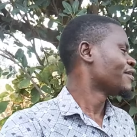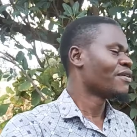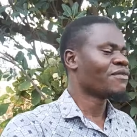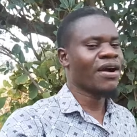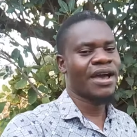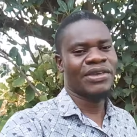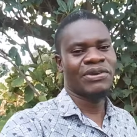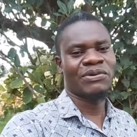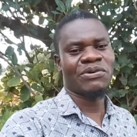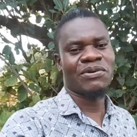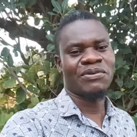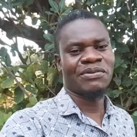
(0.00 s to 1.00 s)
why are you,
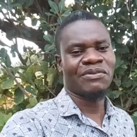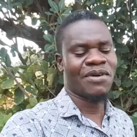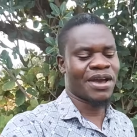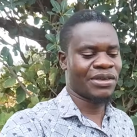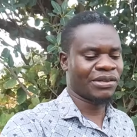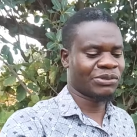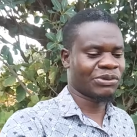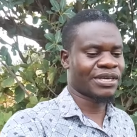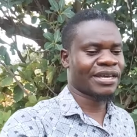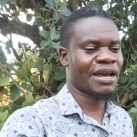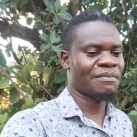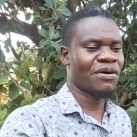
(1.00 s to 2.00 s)
why are you
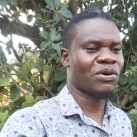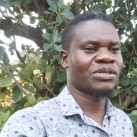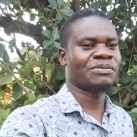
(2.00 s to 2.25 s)
talking about